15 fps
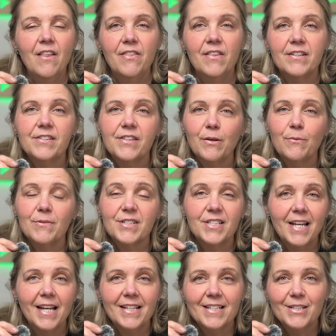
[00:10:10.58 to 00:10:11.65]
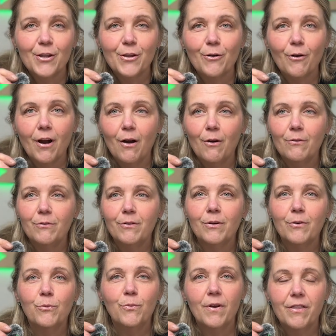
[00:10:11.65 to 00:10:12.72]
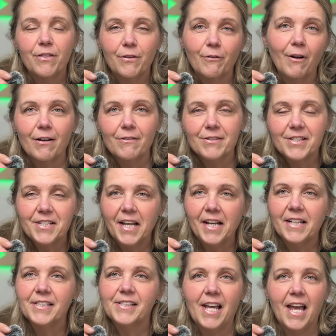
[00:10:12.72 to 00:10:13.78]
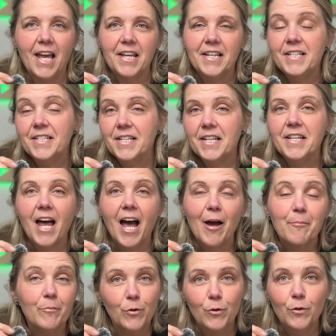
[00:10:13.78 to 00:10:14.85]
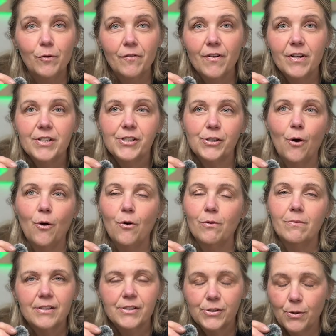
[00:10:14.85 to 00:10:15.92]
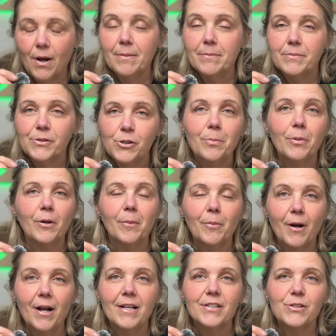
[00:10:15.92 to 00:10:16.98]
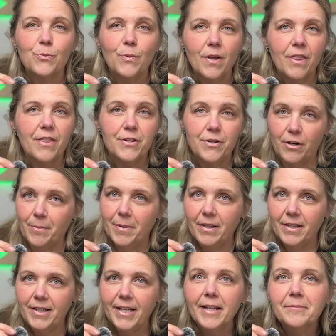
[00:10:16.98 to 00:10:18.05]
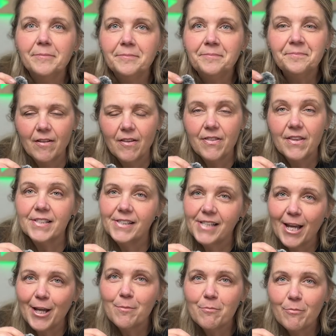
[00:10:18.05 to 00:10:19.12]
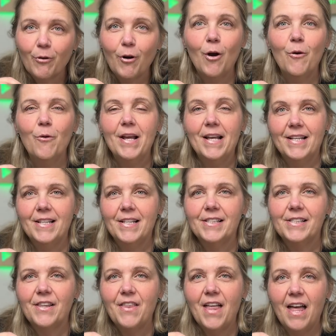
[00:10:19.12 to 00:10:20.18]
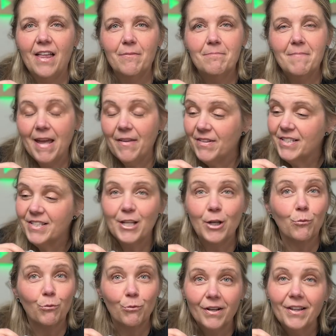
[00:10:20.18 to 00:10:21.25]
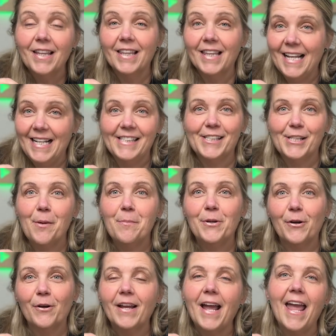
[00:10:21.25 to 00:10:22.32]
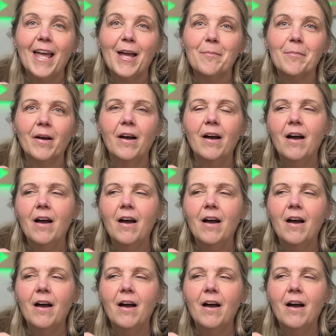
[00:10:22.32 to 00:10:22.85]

this thing was staked into the ground with the ground stakes, and it did not move. So I'm super impressed with the durability. The second pro is that, man, this thing really lights up your camp.